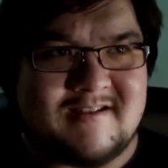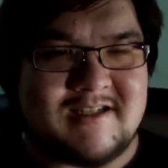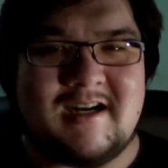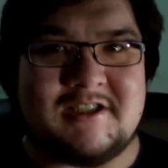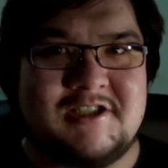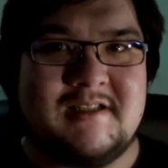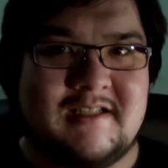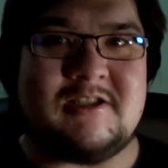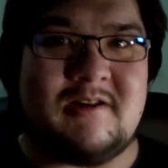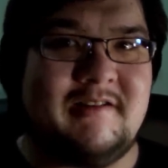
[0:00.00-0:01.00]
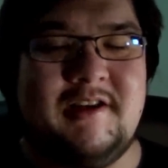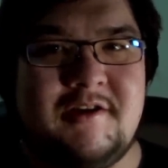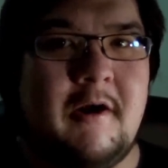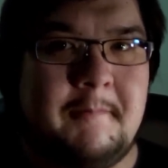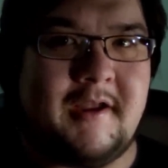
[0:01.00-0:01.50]
caution that calling
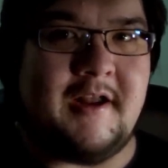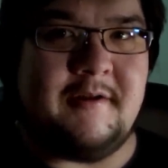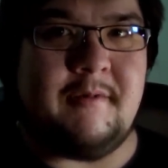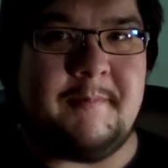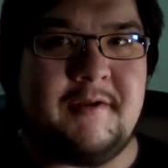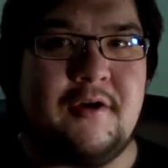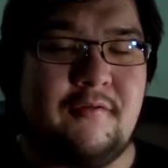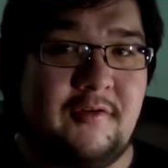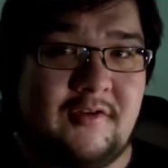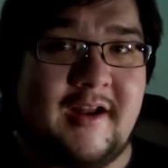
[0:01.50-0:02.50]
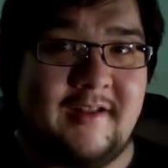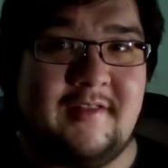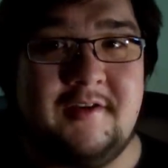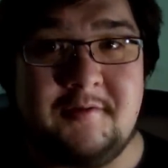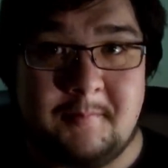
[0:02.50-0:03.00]
it complicated might be overstating
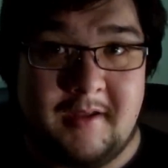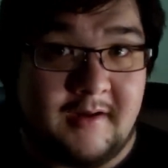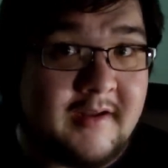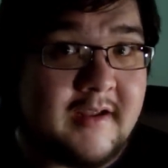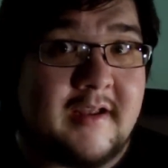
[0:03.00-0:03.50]
things a bit.